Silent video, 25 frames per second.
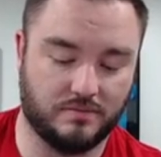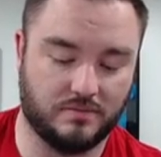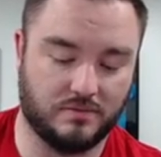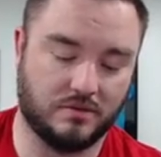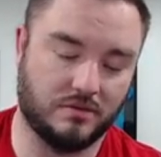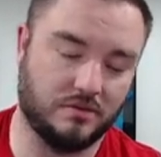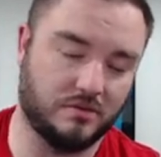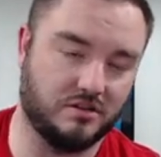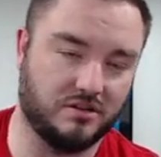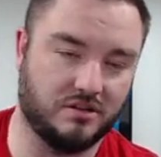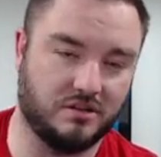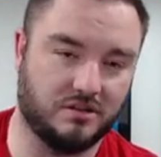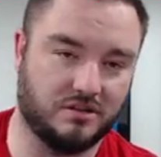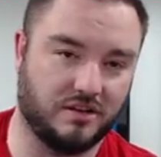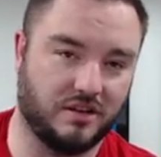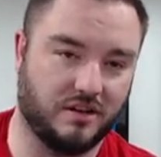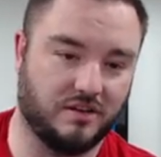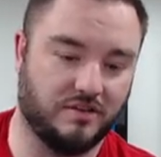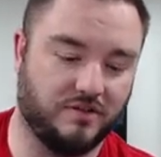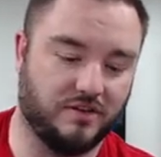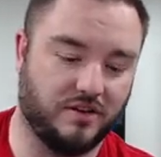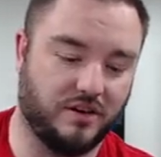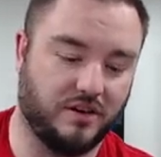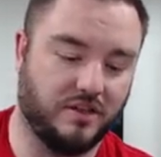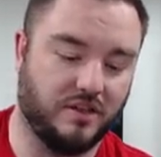which is kind of
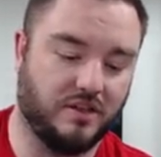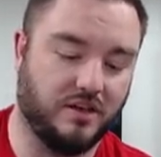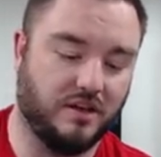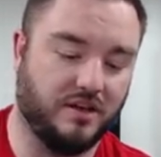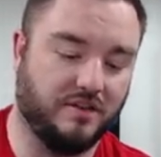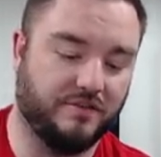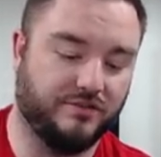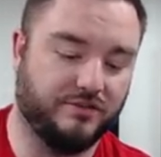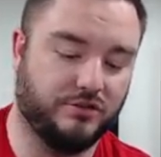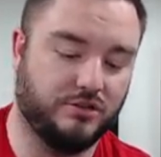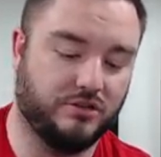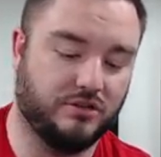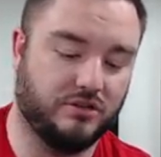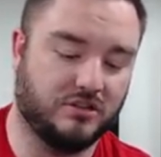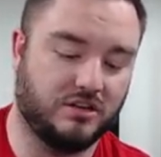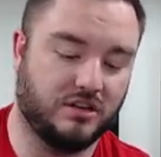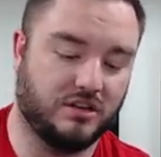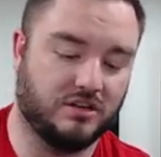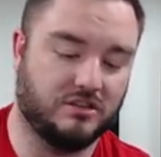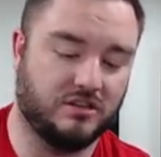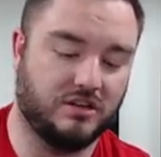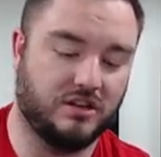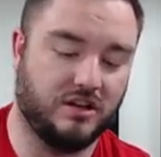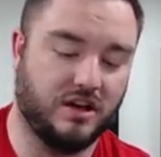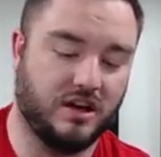funny that you have Shooting Stars and
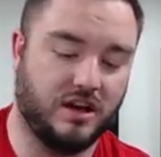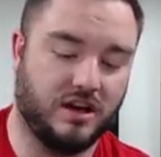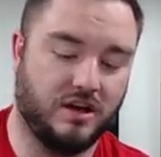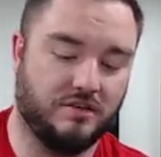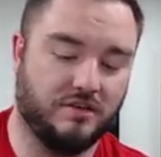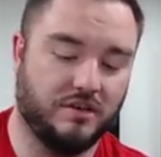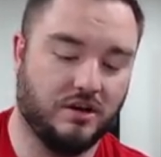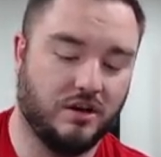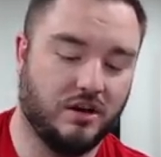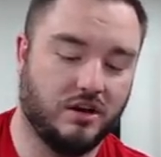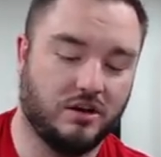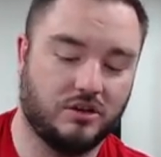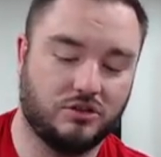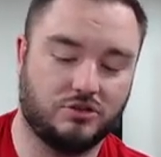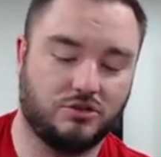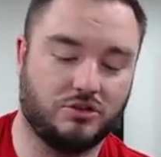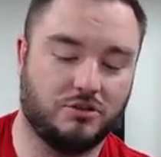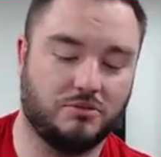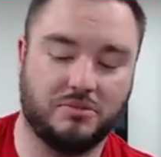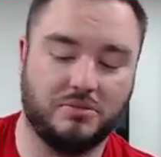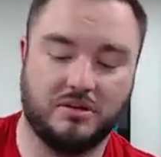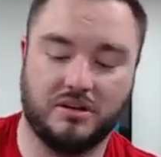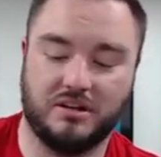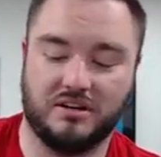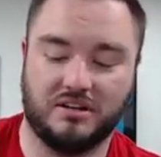then you have Jordan
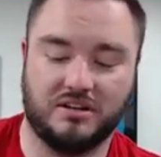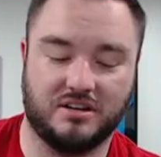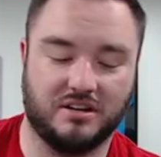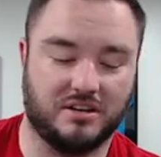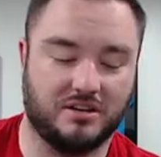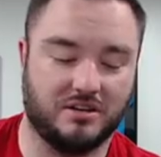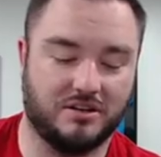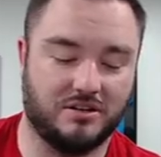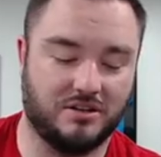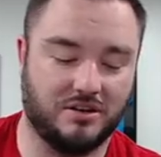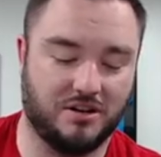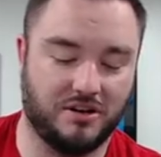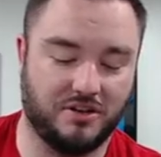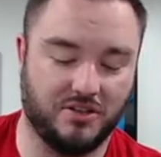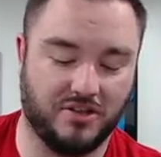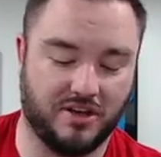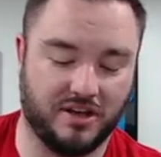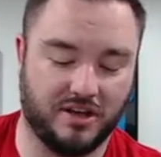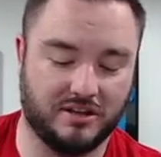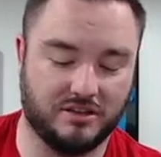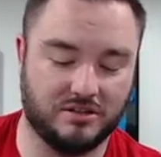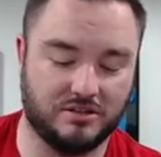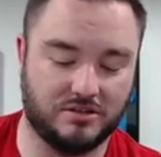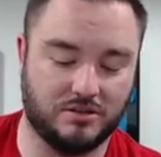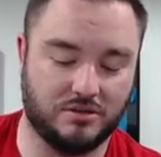Binnington on
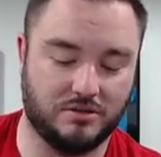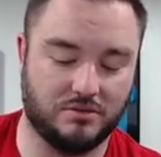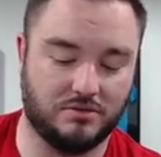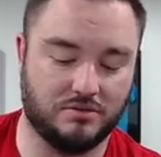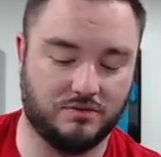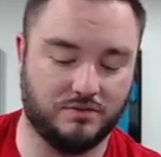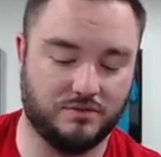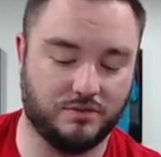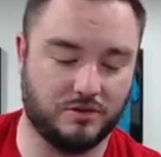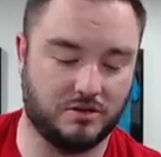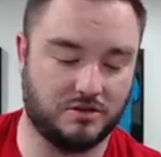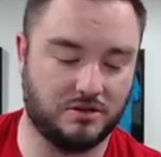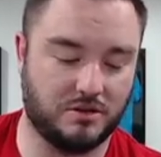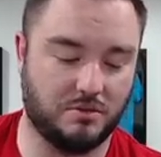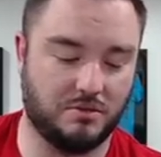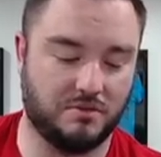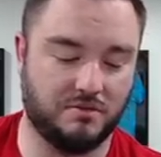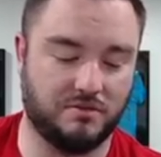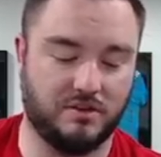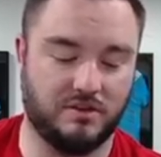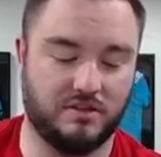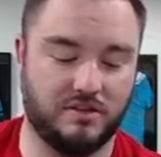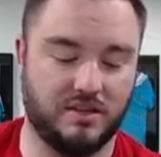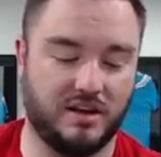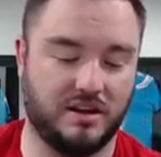that. So first time we've
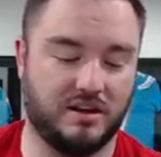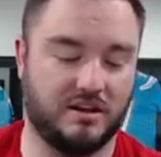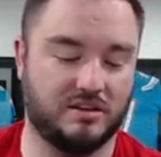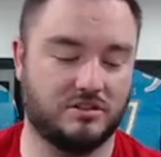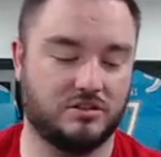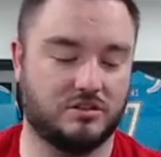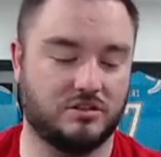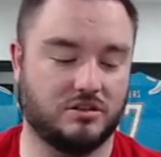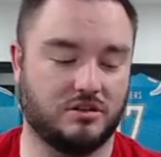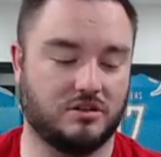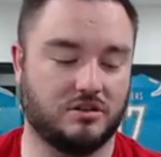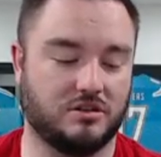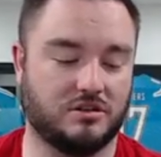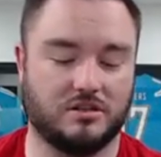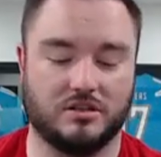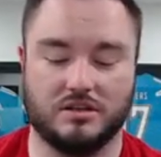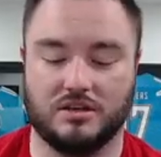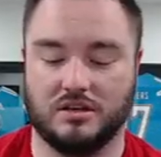seen that insert